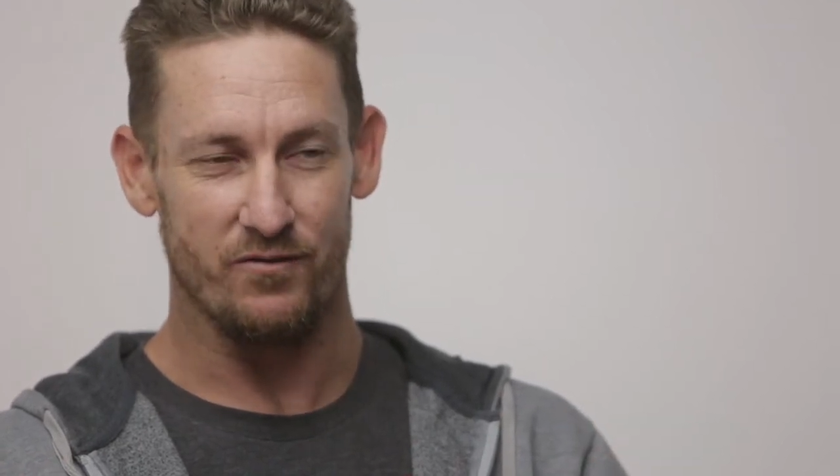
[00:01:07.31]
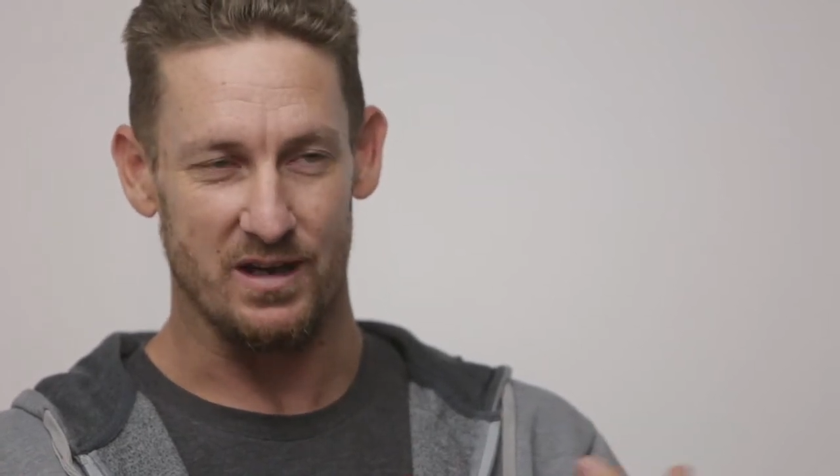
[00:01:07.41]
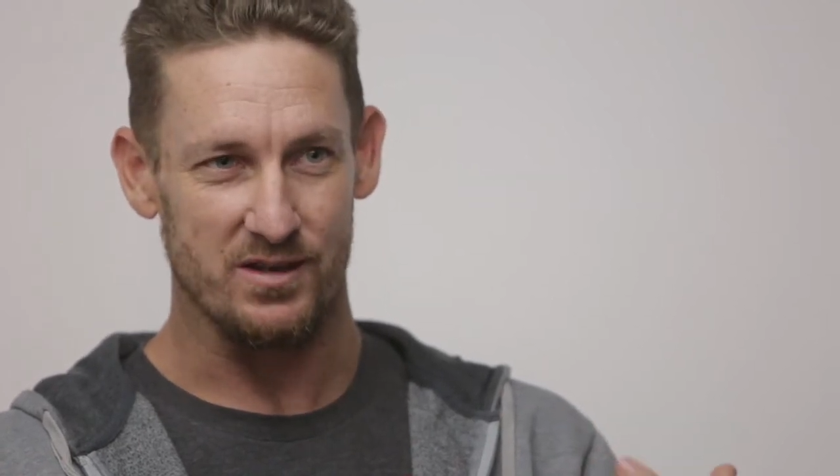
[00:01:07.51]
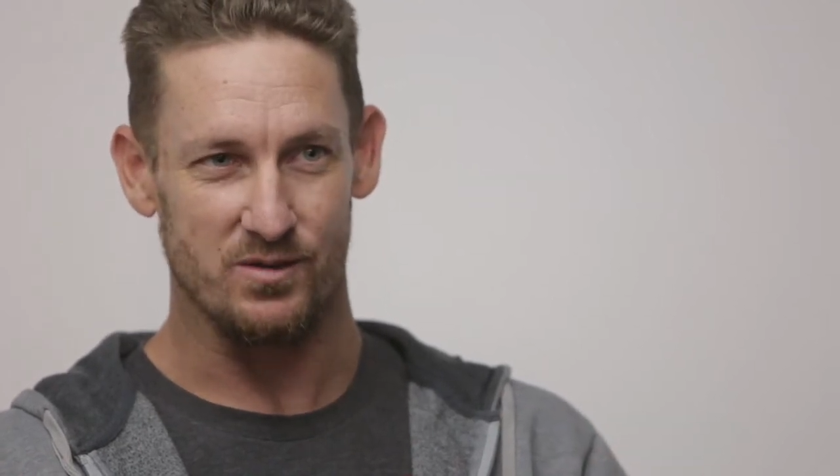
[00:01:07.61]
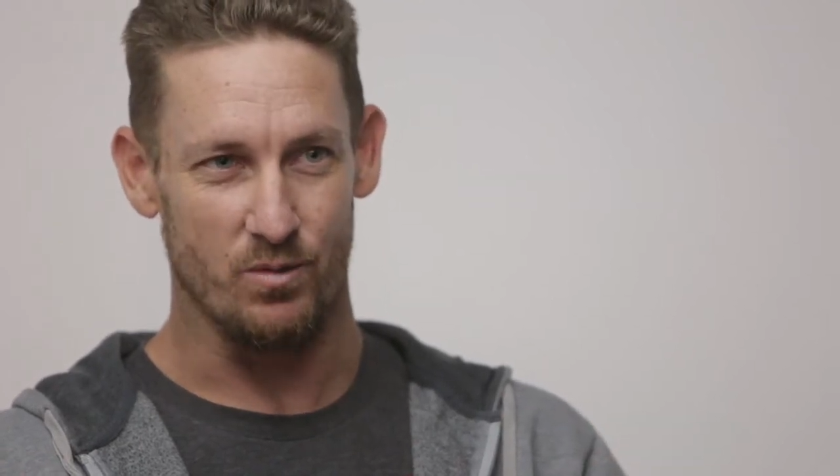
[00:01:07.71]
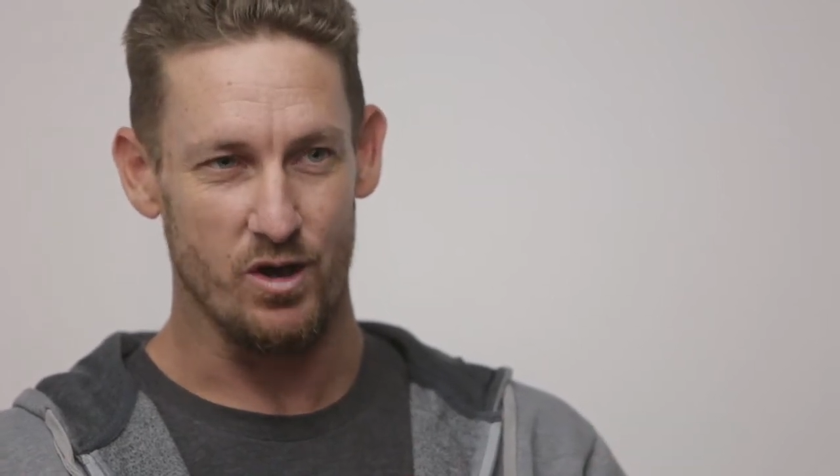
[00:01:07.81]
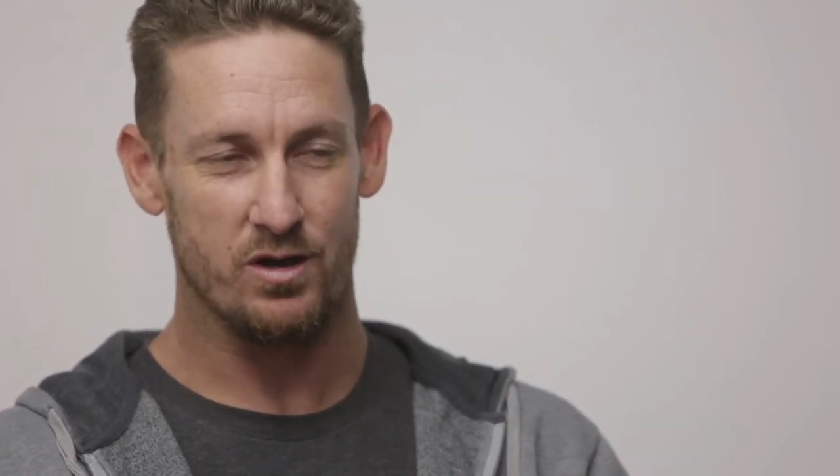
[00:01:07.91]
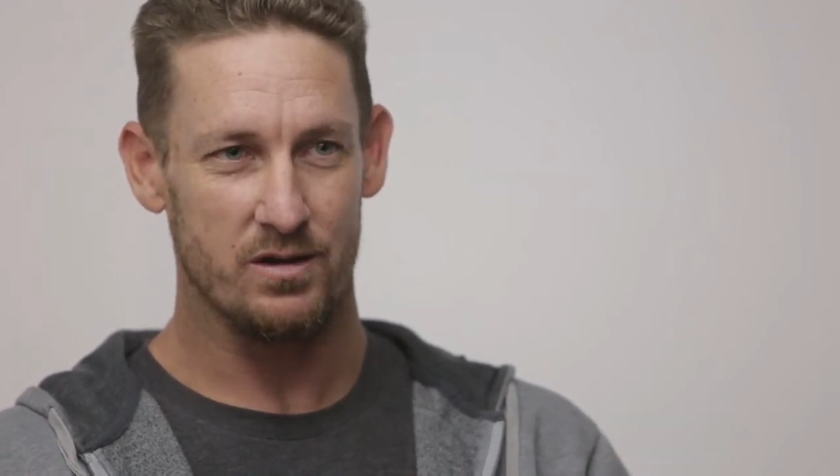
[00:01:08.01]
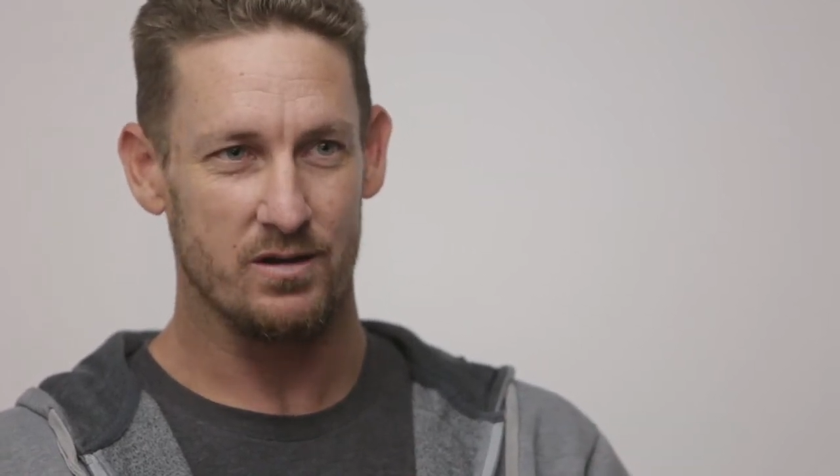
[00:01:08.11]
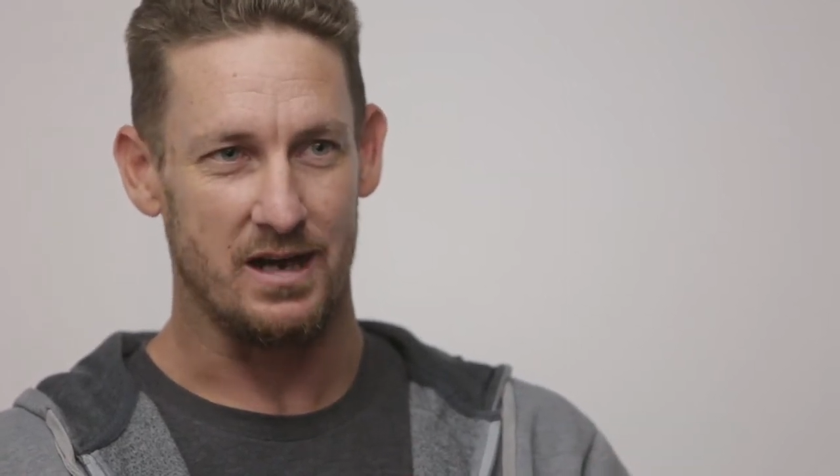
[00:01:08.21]
if it doesn't work,
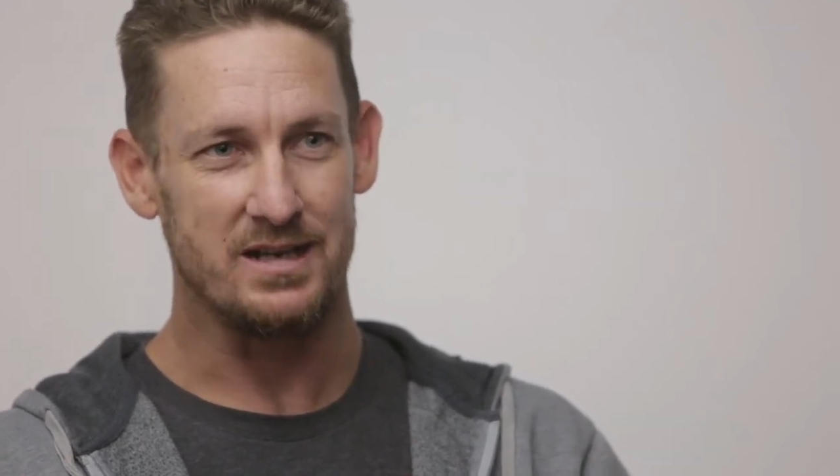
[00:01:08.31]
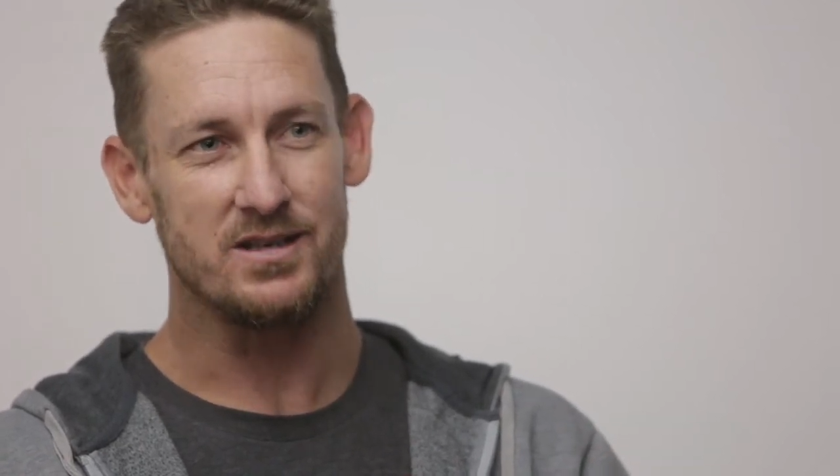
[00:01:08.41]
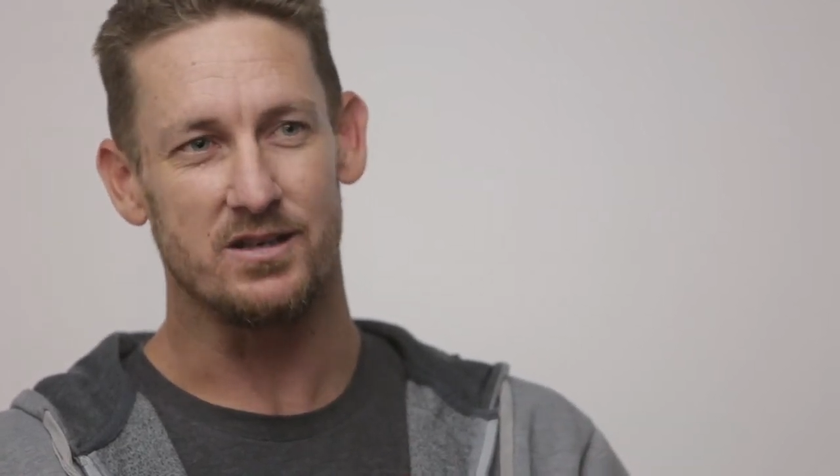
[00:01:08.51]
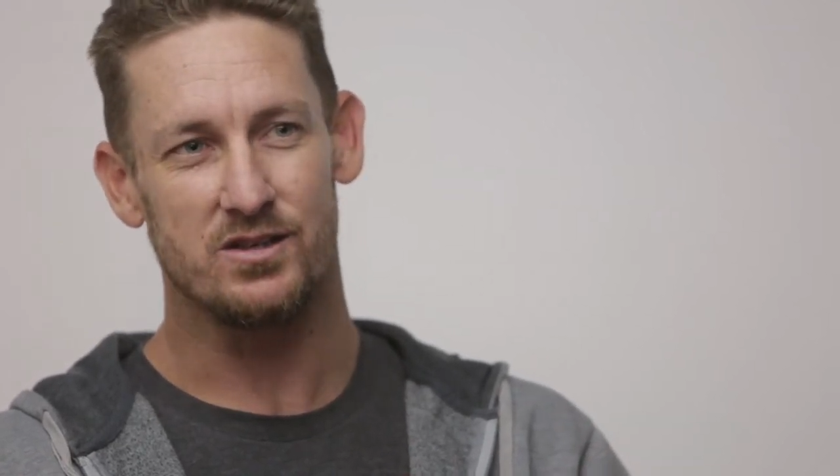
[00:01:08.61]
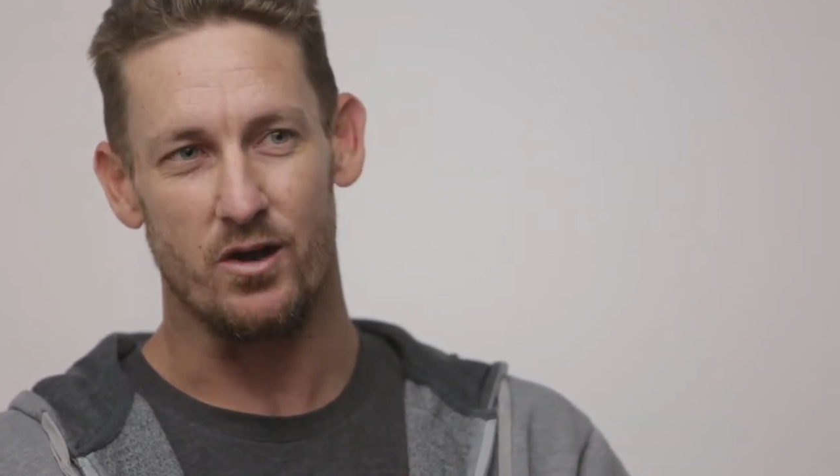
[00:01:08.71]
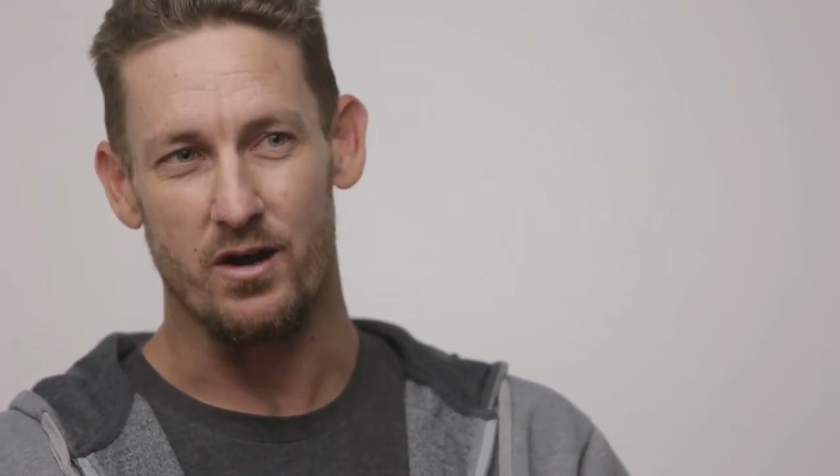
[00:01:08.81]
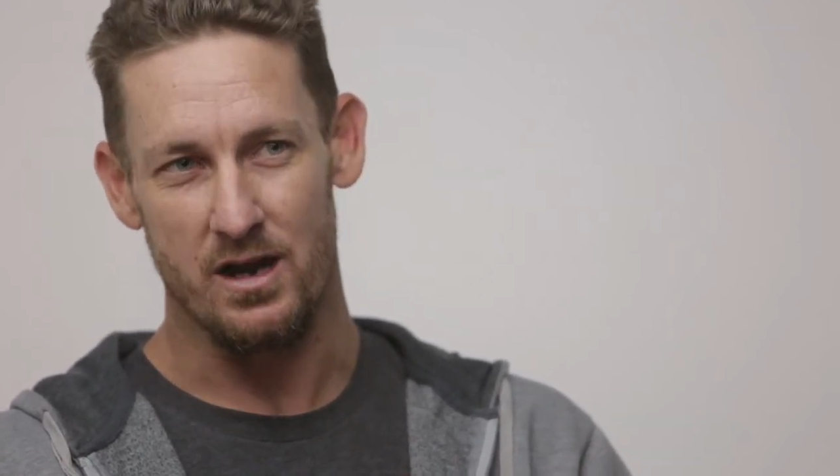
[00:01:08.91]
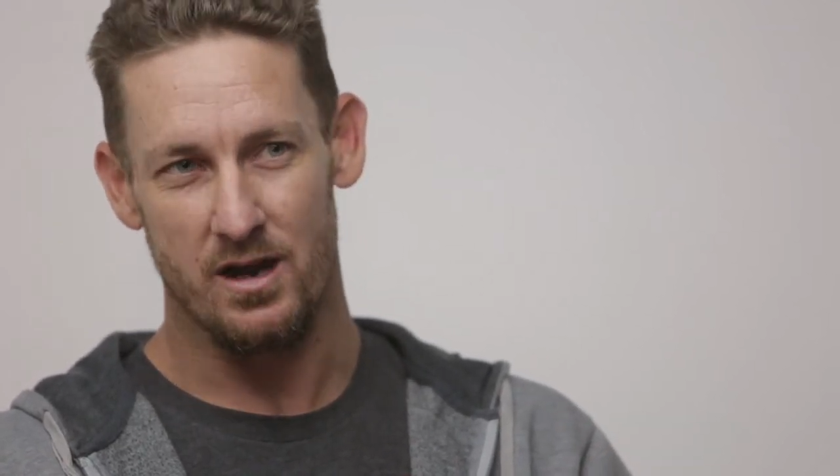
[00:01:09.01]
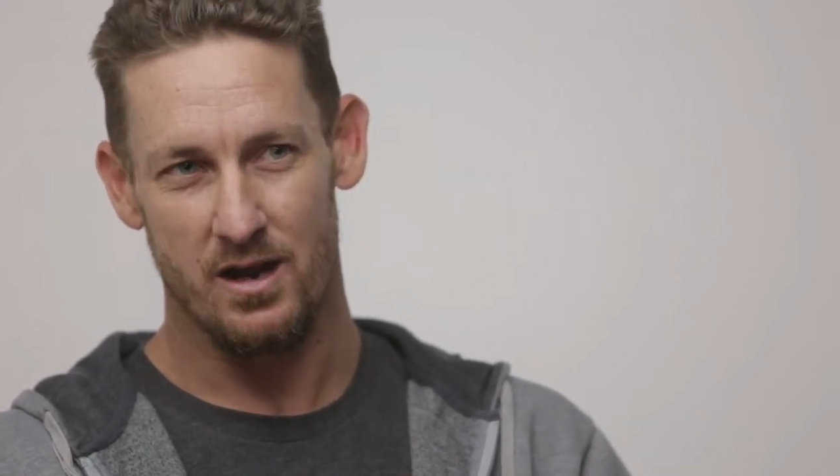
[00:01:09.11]
I say sorry.